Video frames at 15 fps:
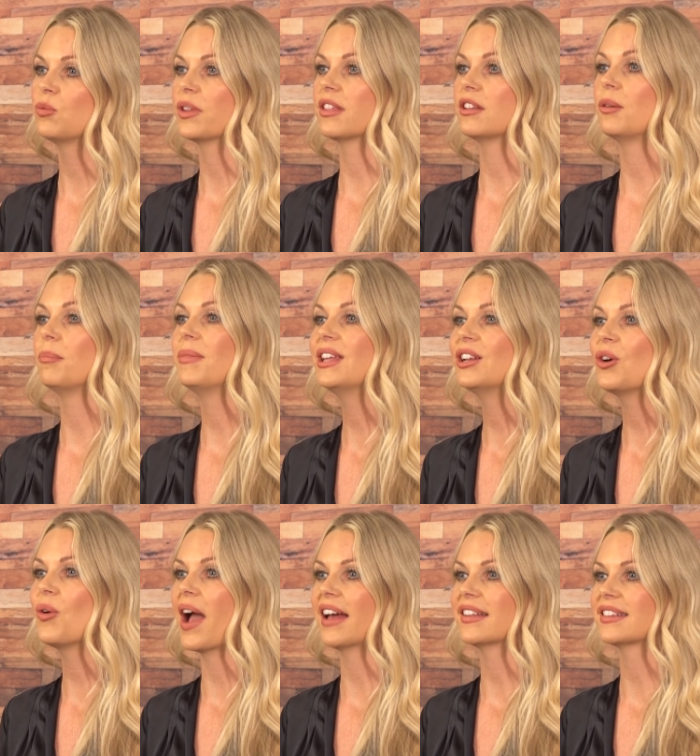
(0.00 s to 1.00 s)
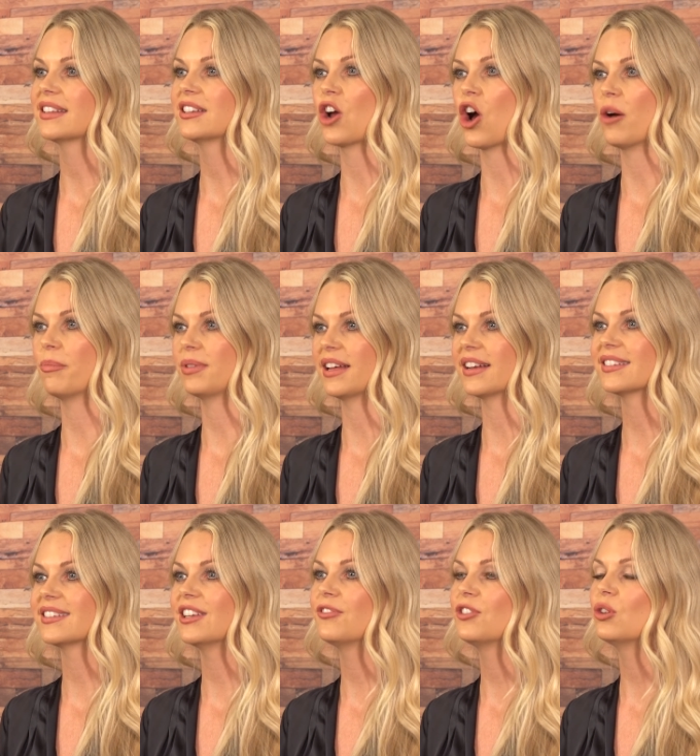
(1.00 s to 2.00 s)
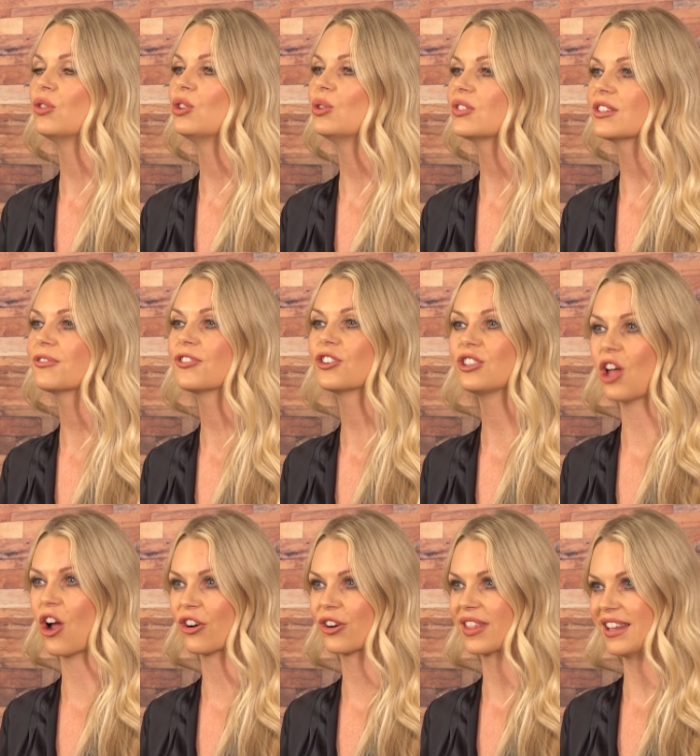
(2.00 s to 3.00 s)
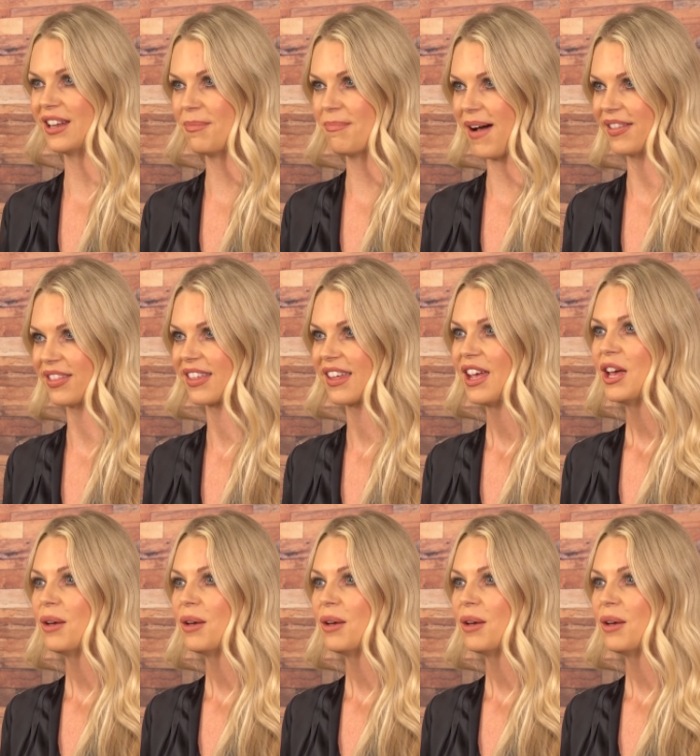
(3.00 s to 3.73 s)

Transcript: with an amino acid complex if you use it for longer than a month,